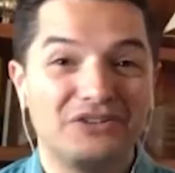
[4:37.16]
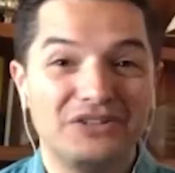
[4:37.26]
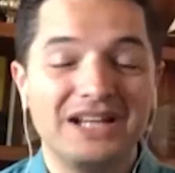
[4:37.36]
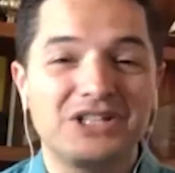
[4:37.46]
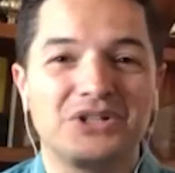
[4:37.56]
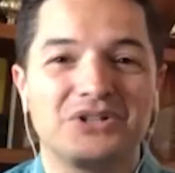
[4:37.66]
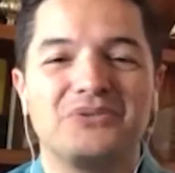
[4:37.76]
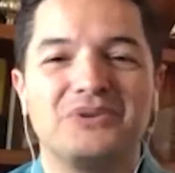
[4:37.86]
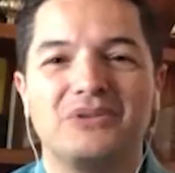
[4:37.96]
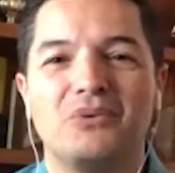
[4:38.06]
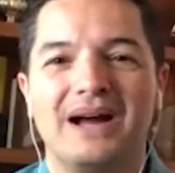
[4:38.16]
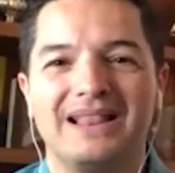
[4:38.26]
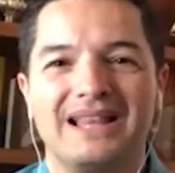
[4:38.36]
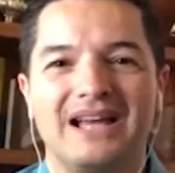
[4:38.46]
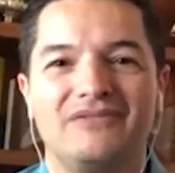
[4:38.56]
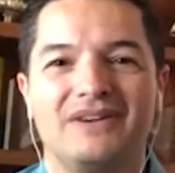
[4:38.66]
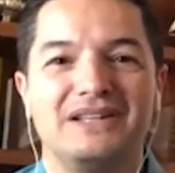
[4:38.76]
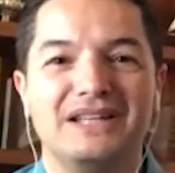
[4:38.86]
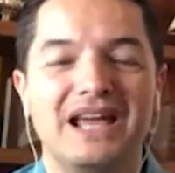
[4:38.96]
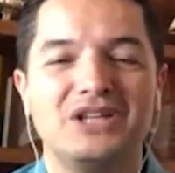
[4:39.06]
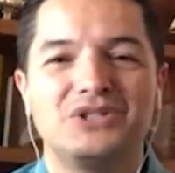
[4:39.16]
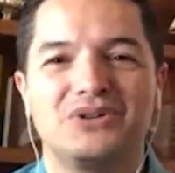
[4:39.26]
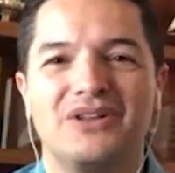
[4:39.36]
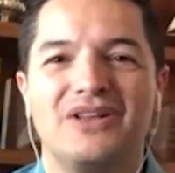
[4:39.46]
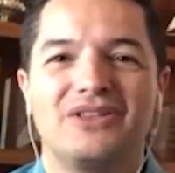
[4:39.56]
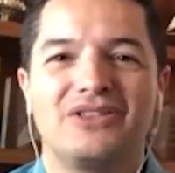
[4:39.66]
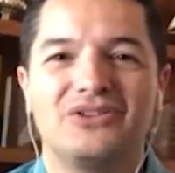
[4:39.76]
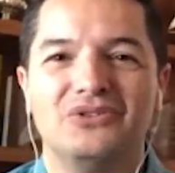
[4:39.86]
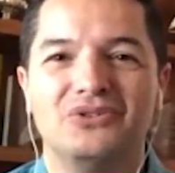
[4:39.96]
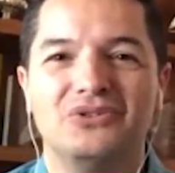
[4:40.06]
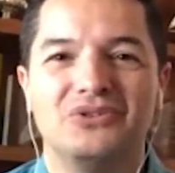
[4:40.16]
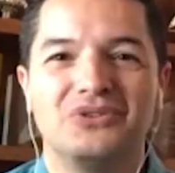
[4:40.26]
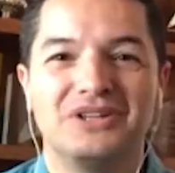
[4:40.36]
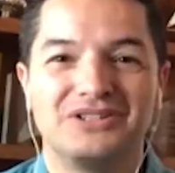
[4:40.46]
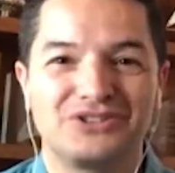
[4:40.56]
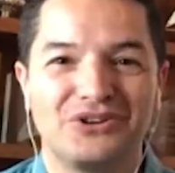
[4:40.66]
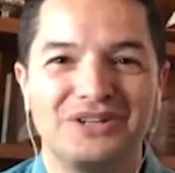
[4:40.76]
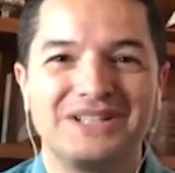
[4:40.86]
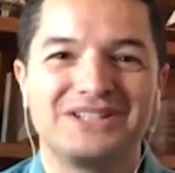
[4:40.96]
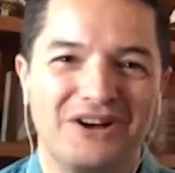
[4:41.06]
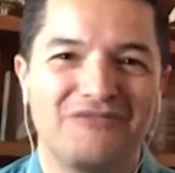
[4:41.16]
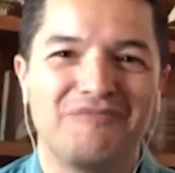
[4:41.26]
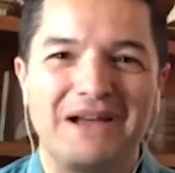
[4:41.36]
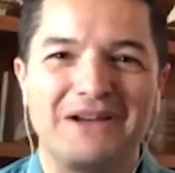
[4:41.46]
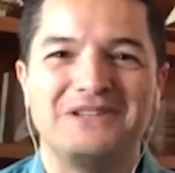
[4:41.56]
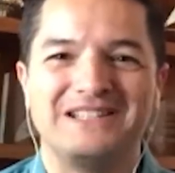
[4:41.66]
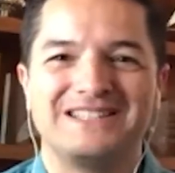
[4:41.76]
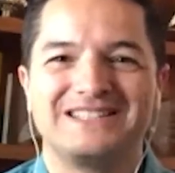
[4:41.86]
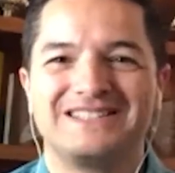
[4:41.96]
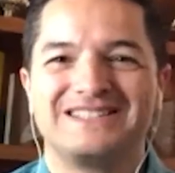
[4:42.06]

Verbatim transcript: connection with wildlife and nature through the stories of penguins.